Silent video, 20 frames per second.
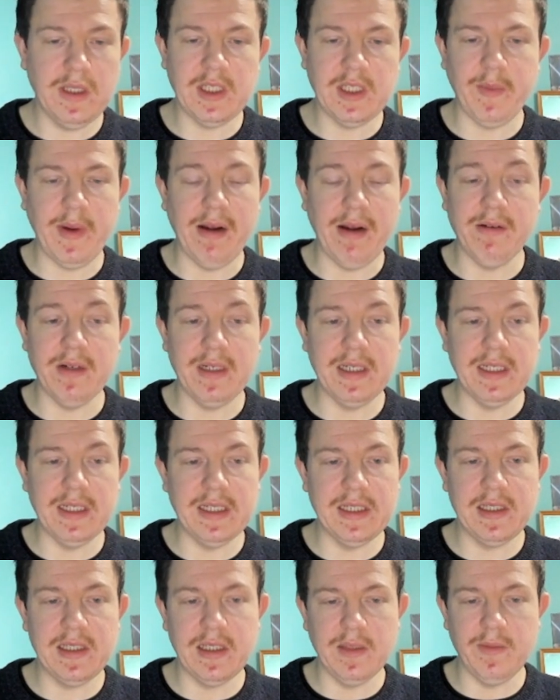this apparently
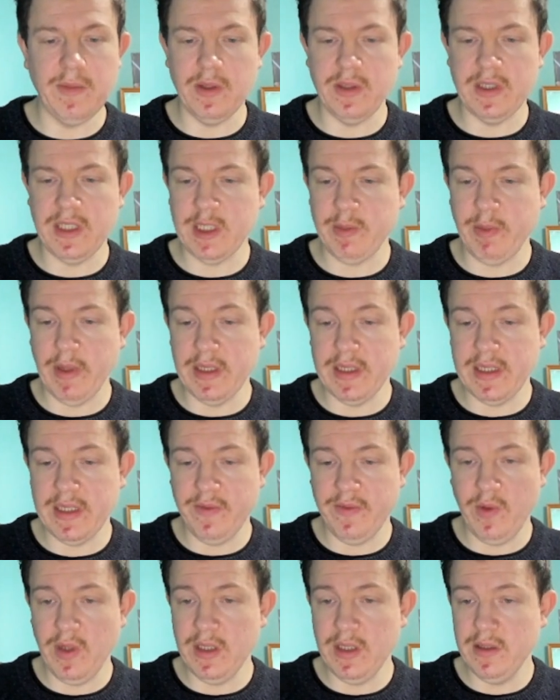is the most
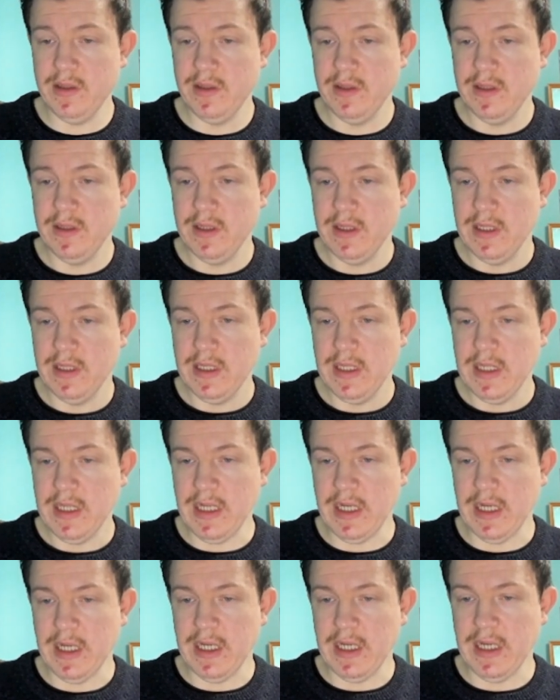expensive one,
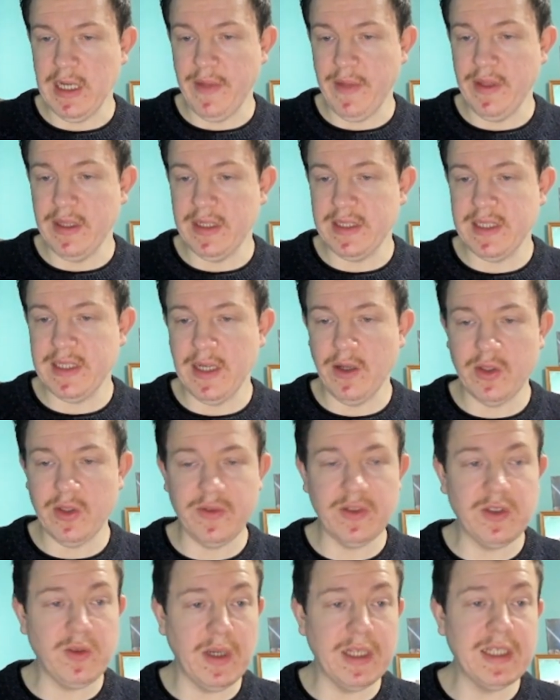and there's sales
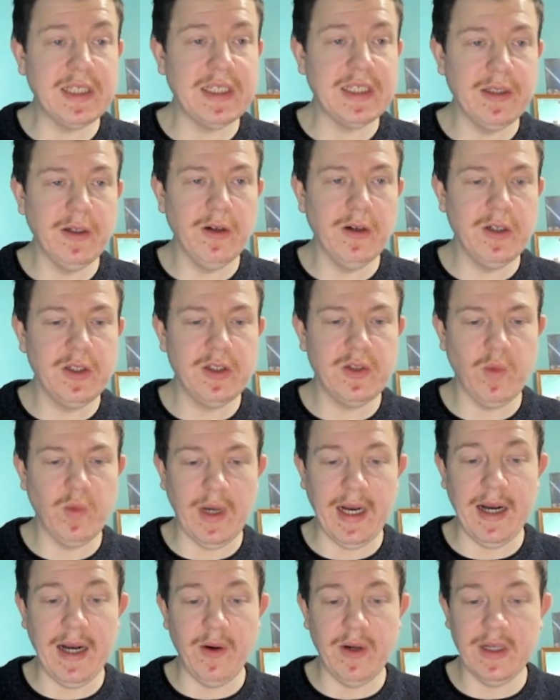for €20.
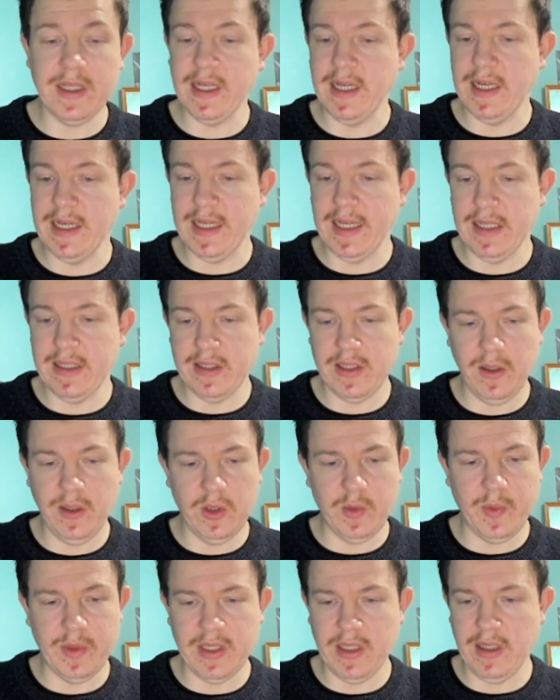Wow. Okay. Again,
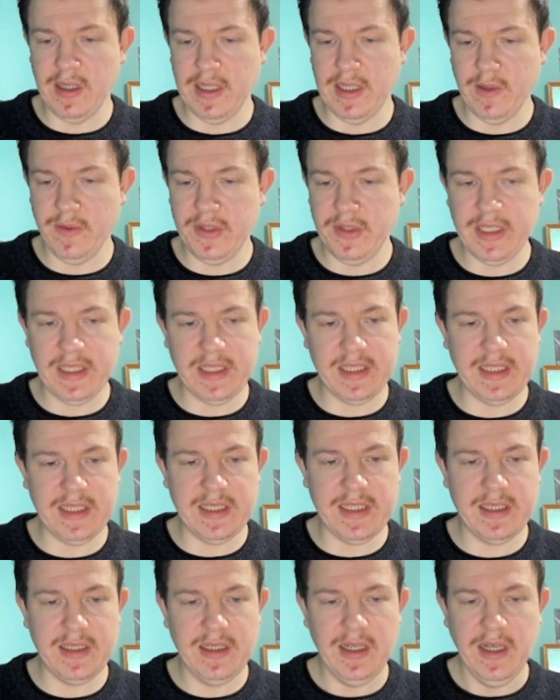Soul's Bazaar here
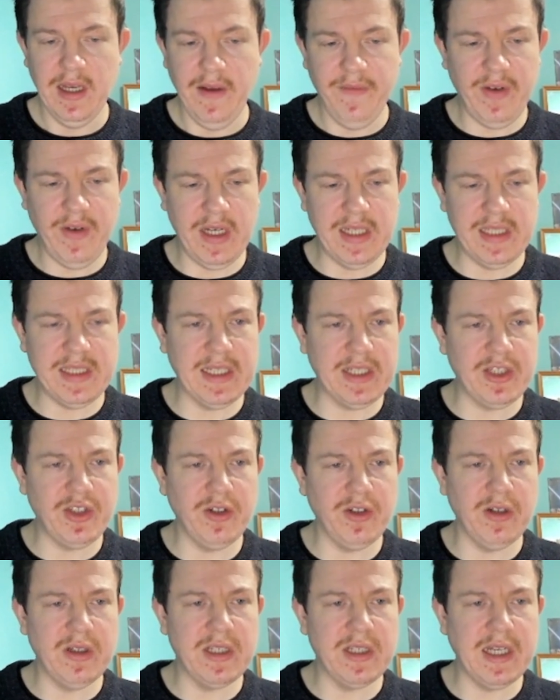is
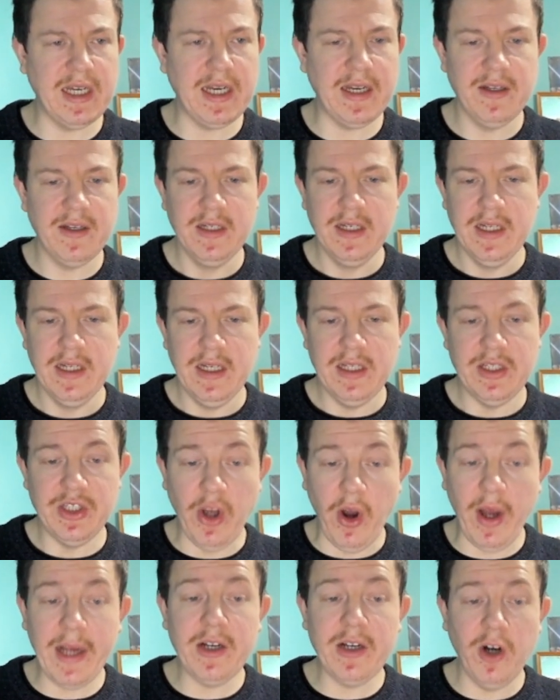€36 there.
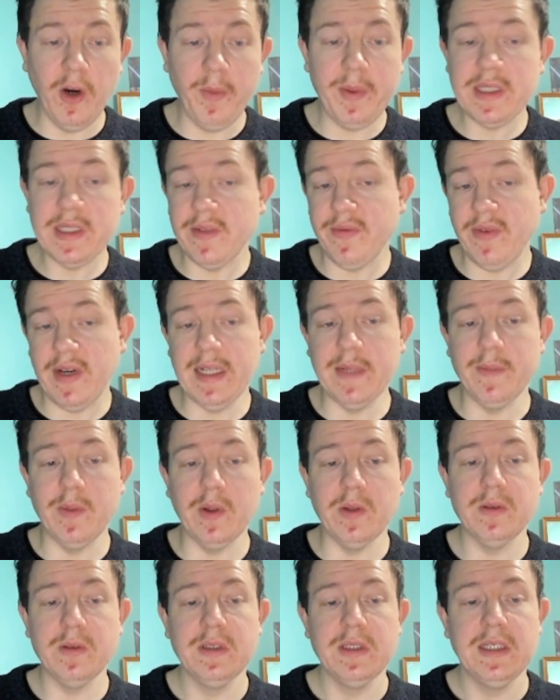9 copies
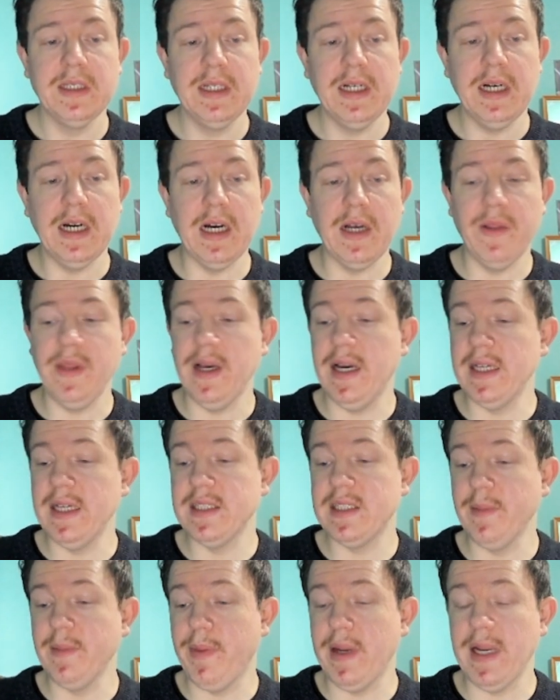available. That
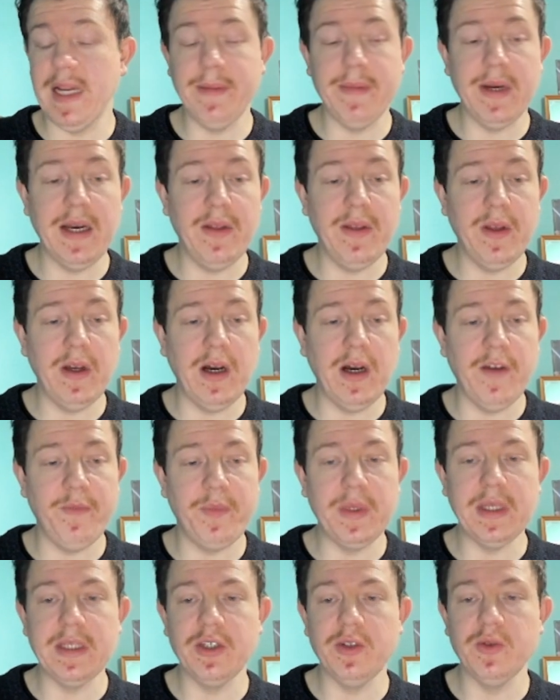is the playmat that
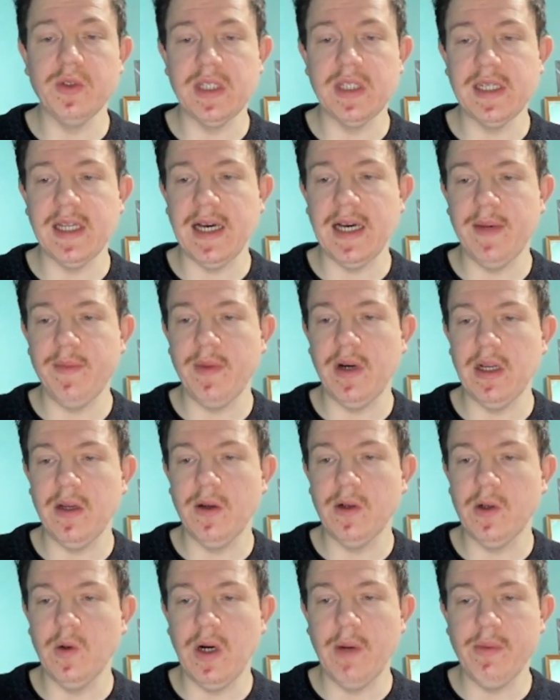I've been using at my
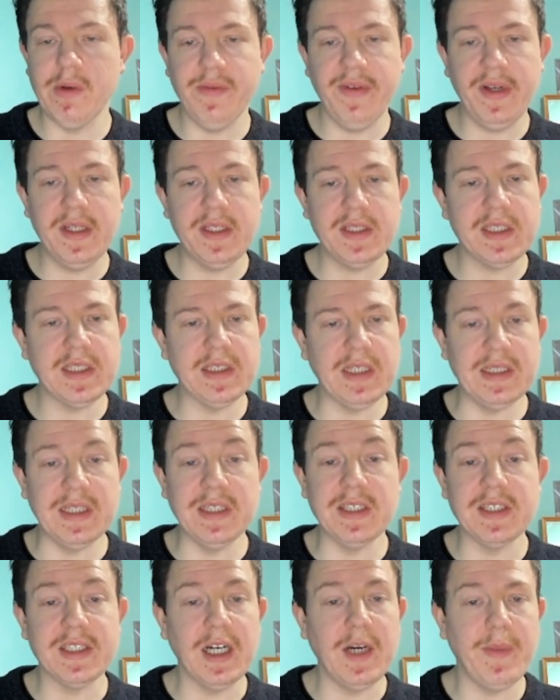local armory events, because I
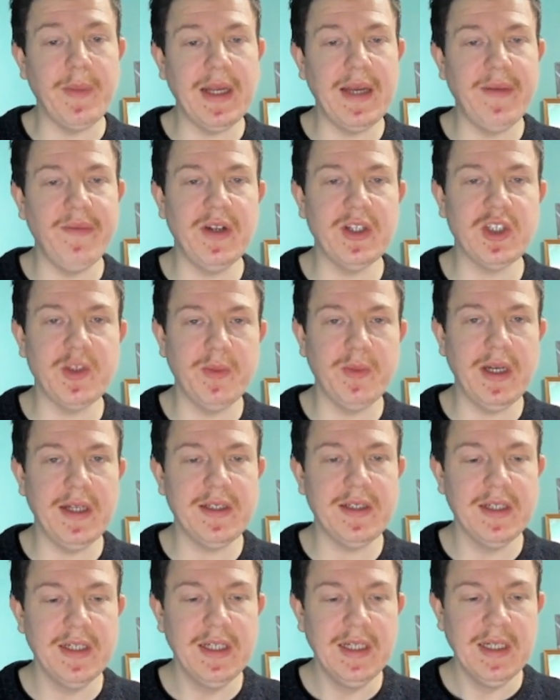did start playing Flesh and
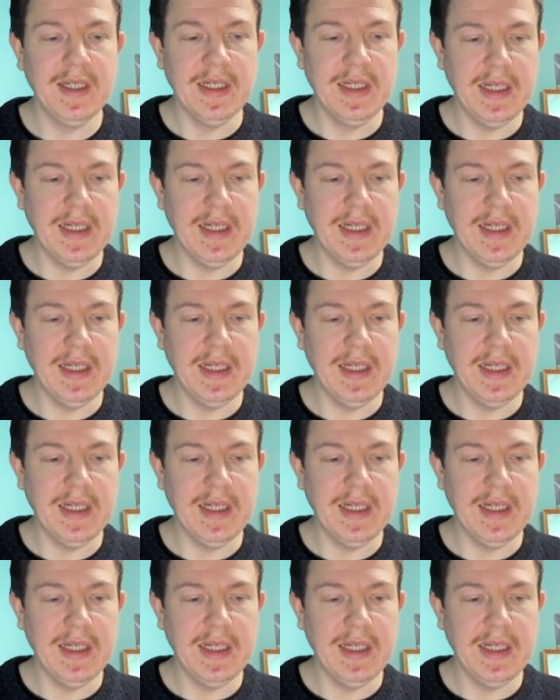Blood.